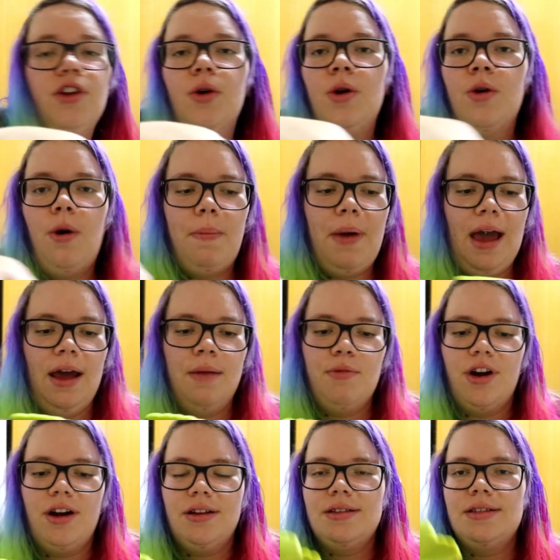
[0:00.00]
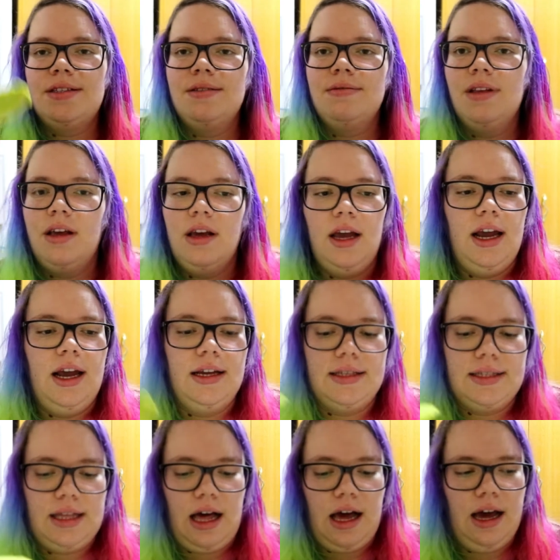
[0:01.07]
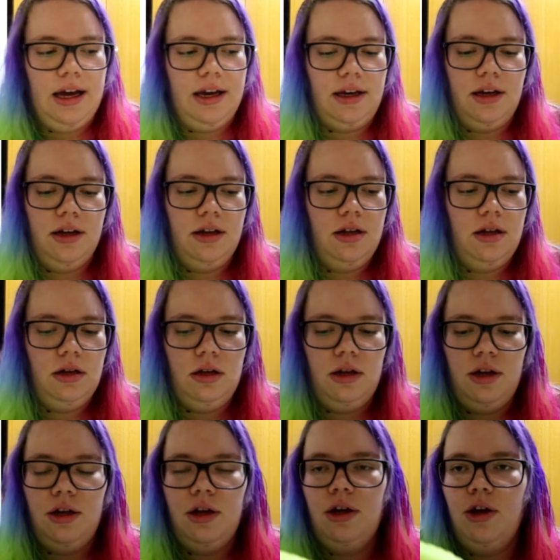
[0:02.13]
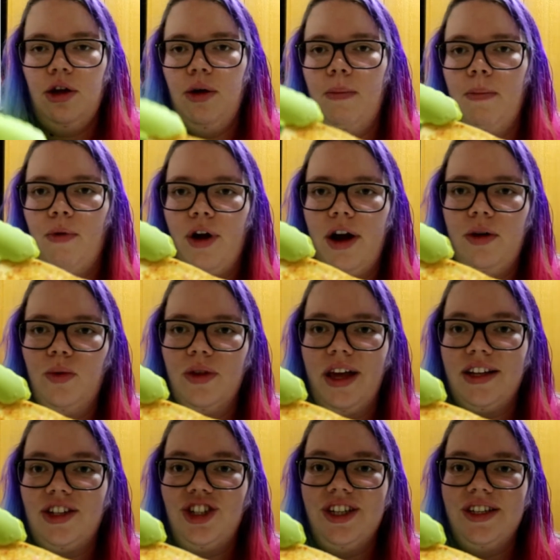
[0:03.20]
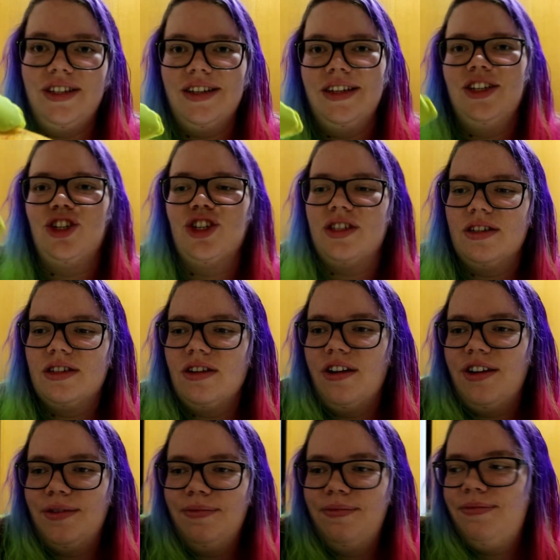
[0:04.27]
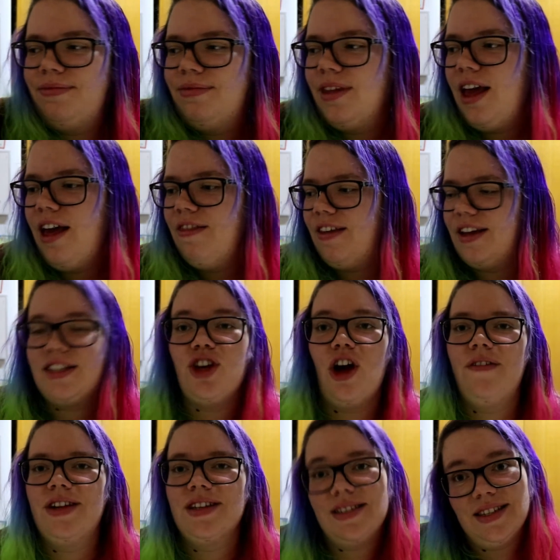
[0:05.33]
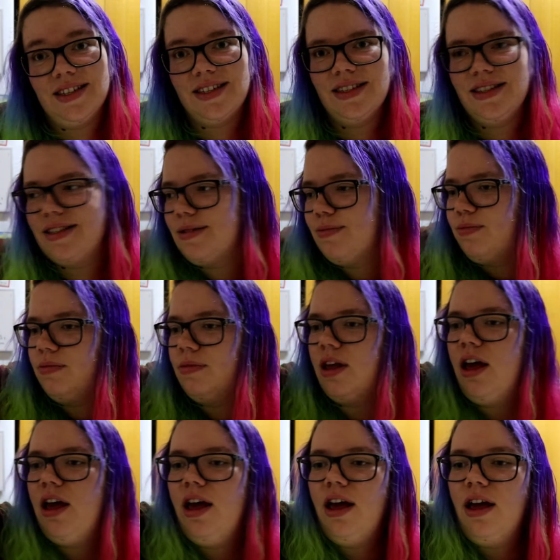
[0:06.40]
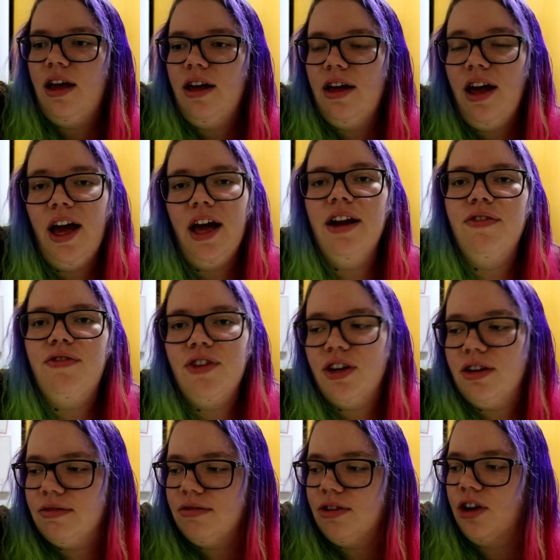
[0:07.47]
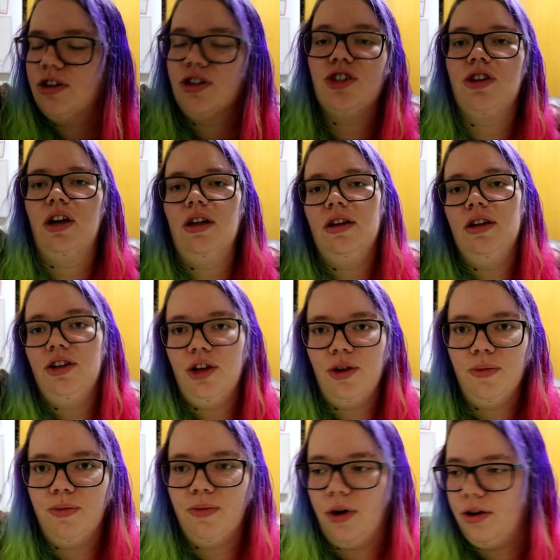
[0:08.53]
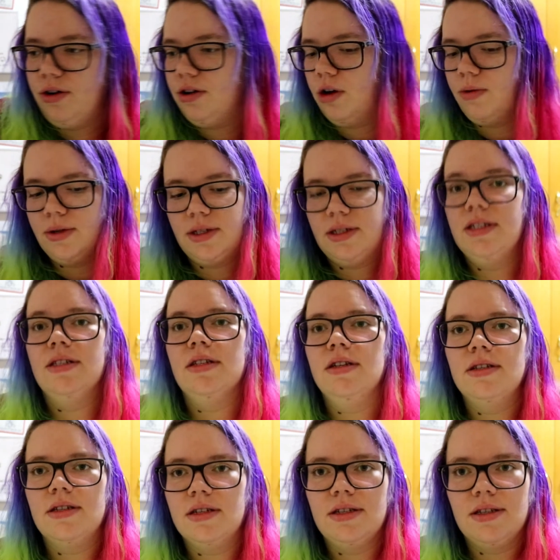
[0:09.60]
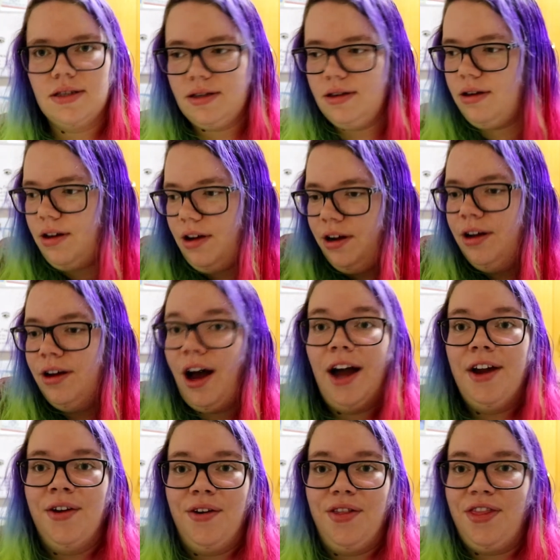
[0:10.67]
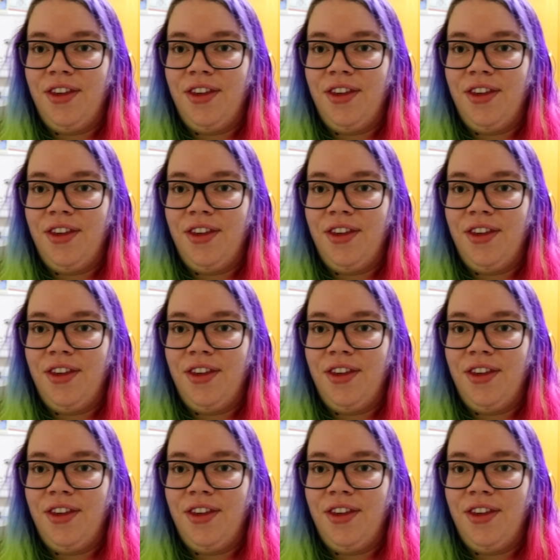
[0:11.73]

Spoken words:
don't know what pan bread is, it's like bread with like cheese deliciousness on it. They serve it at Sizzlers. And if you're not Australian, you won't know what Sizzlers is. I don't